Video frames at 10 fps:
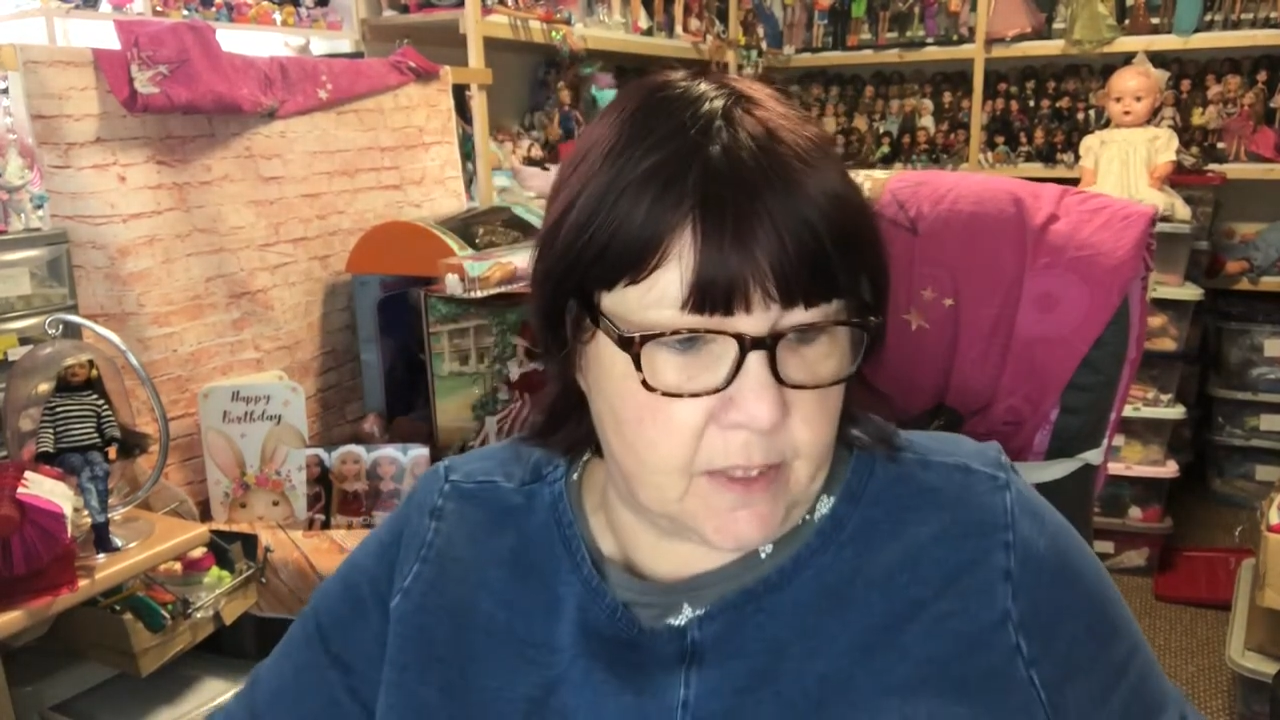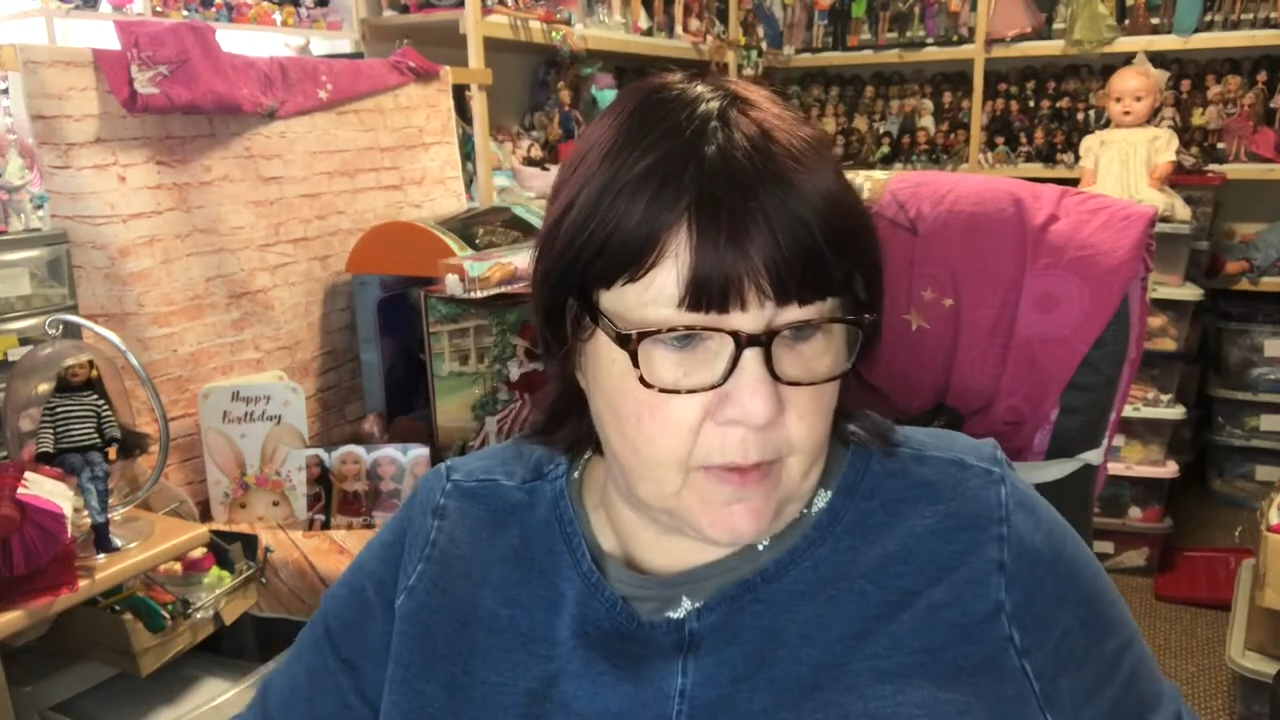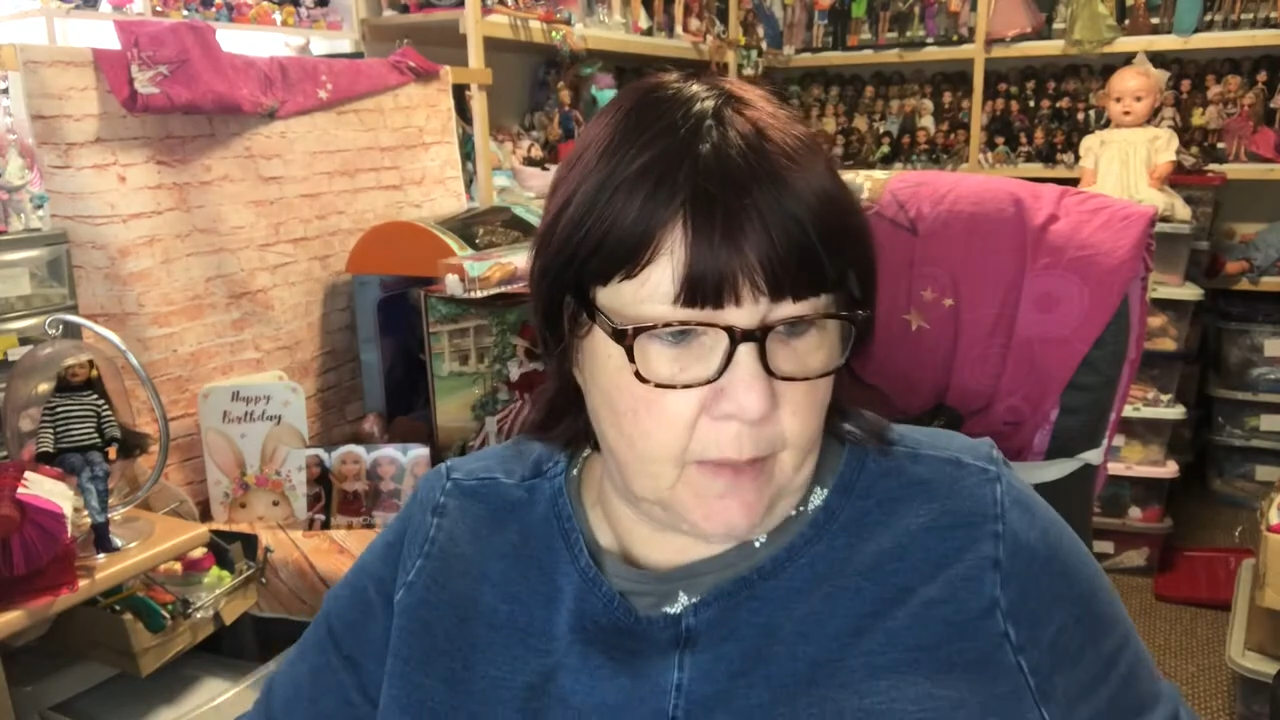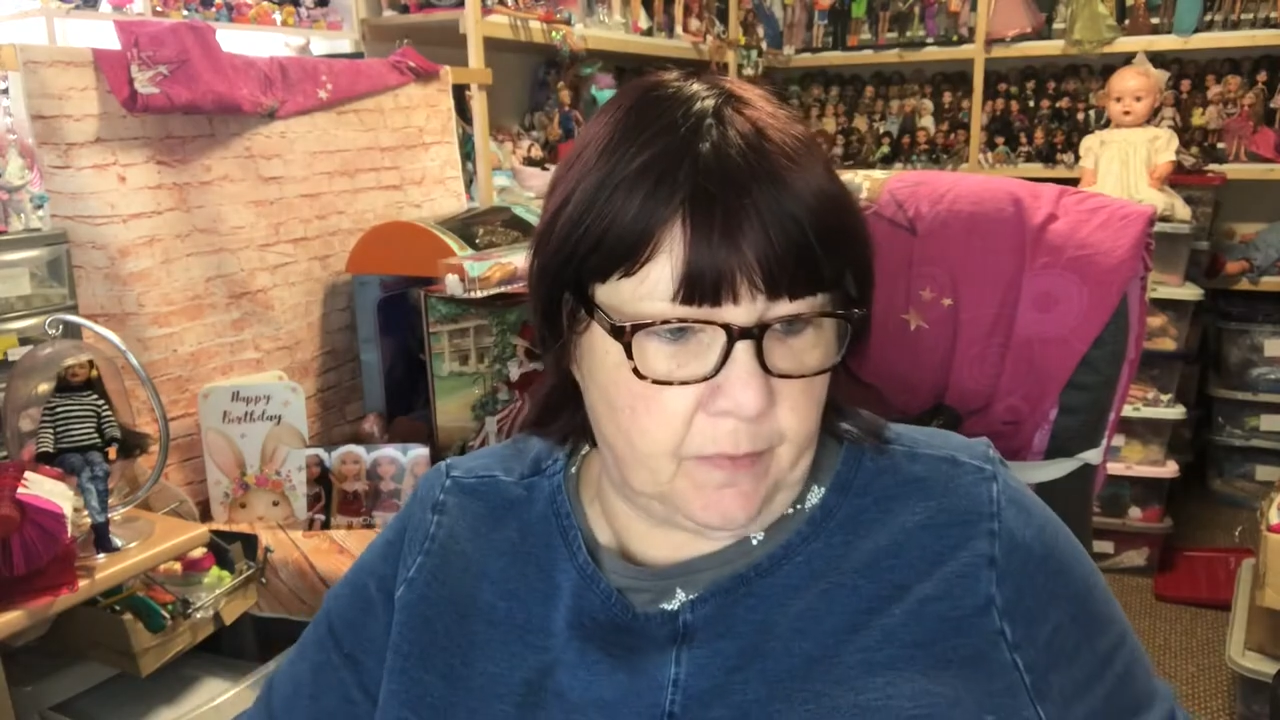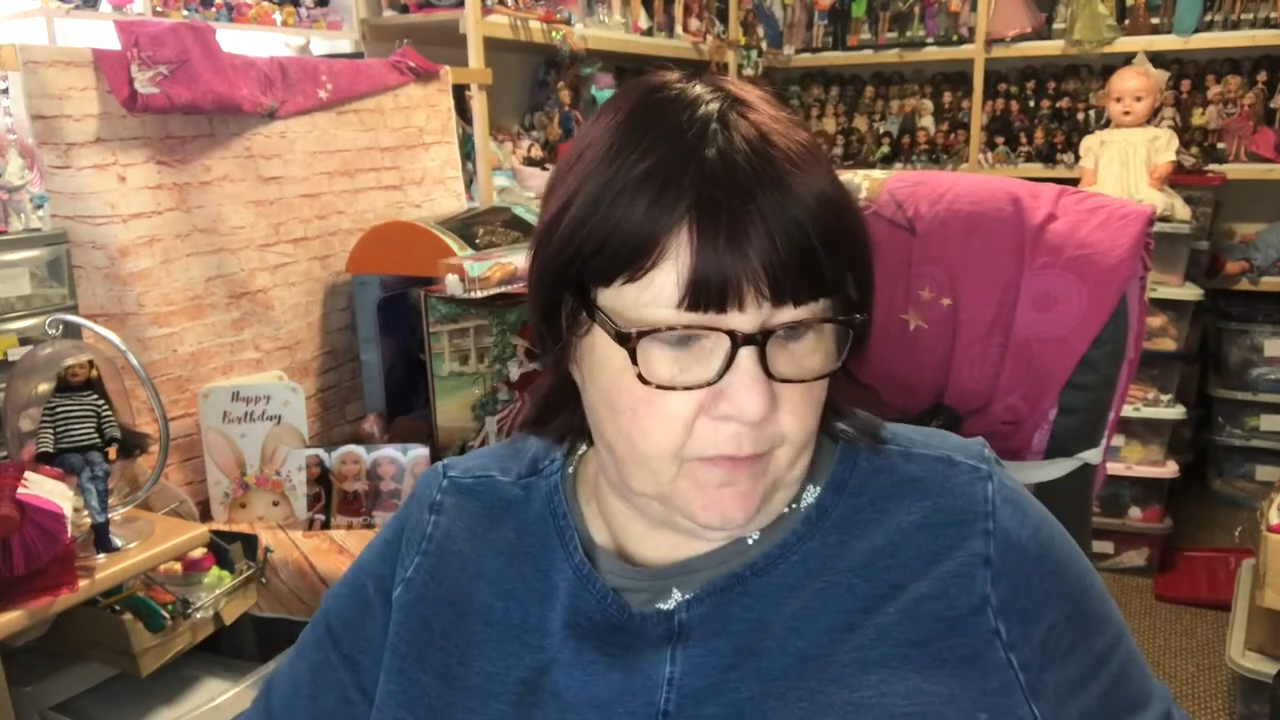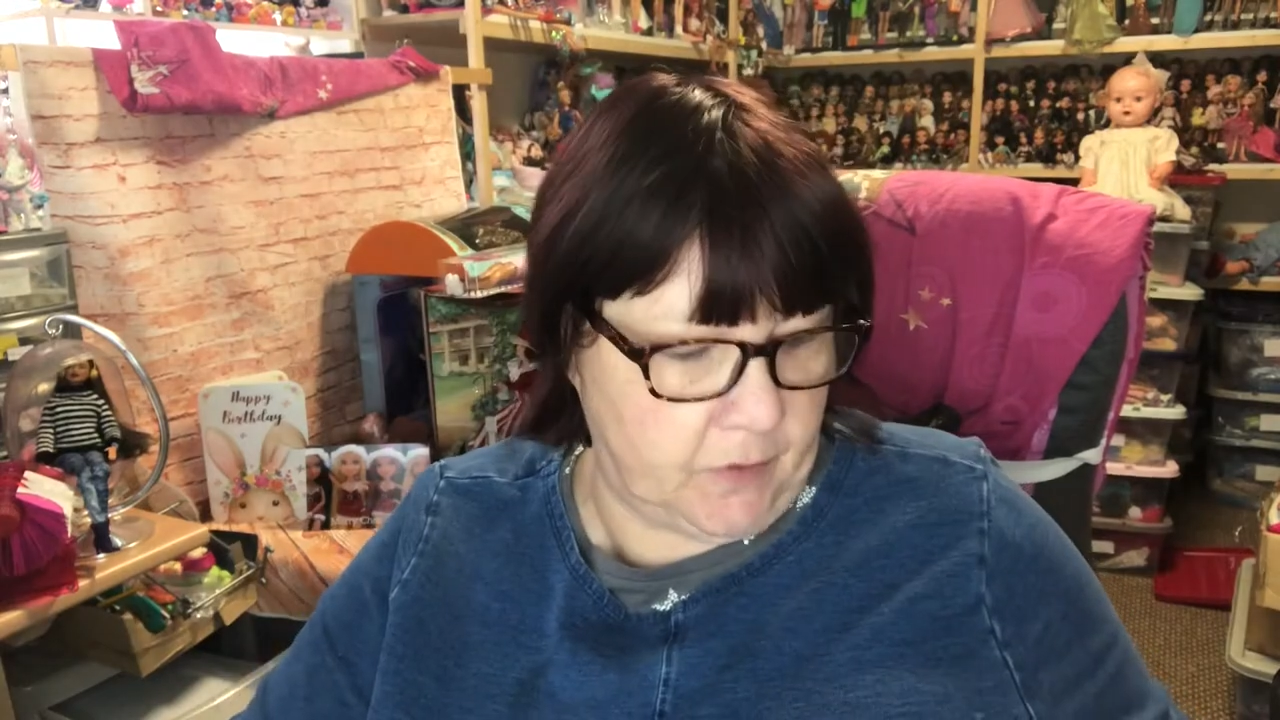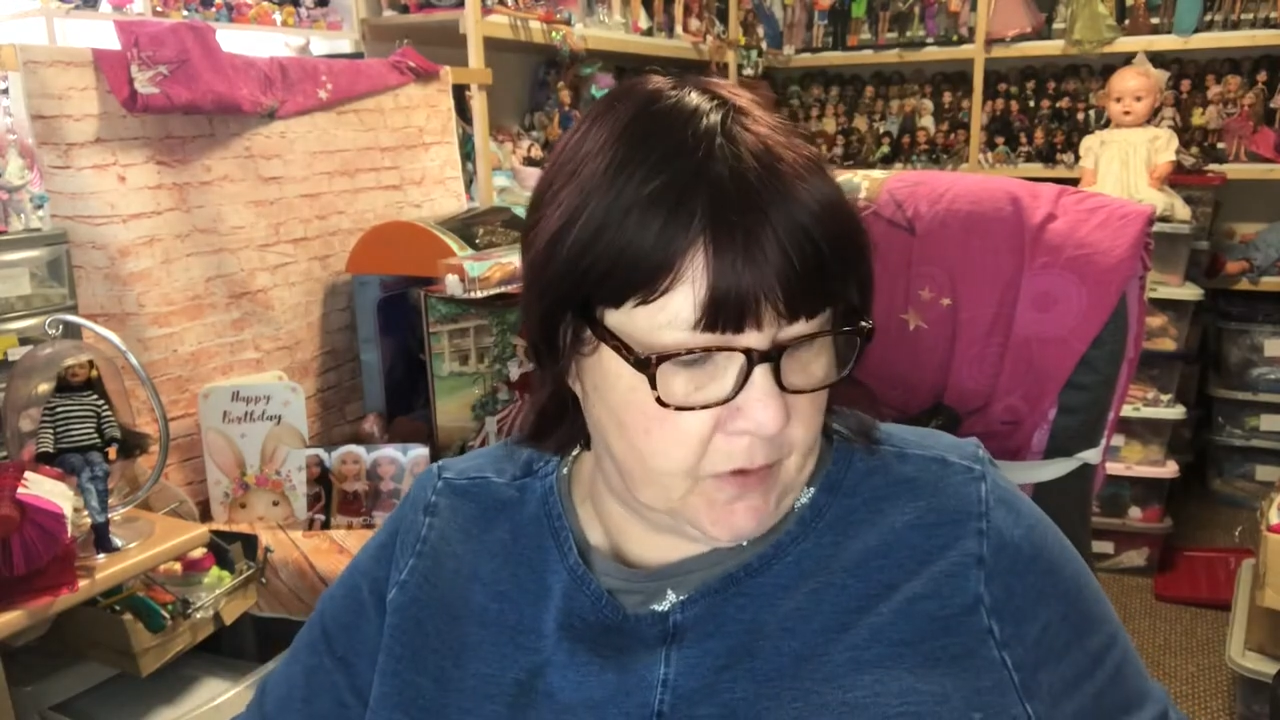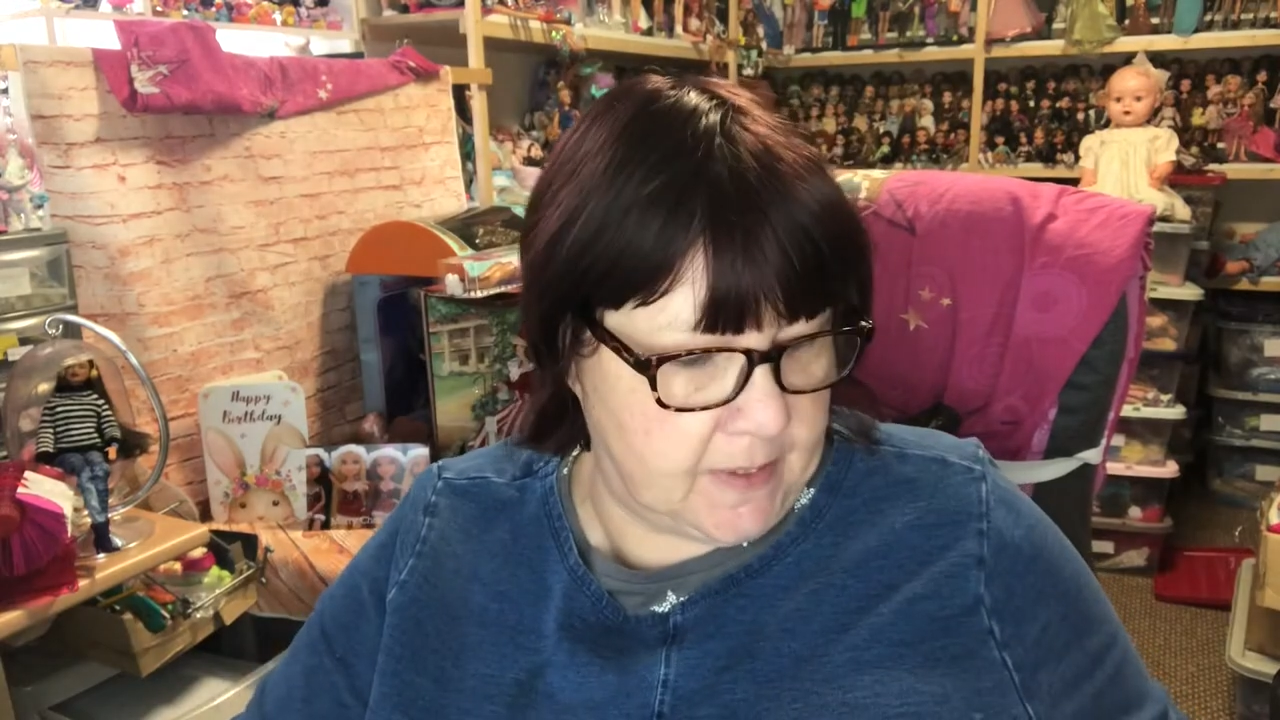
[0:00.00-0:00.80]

to open for us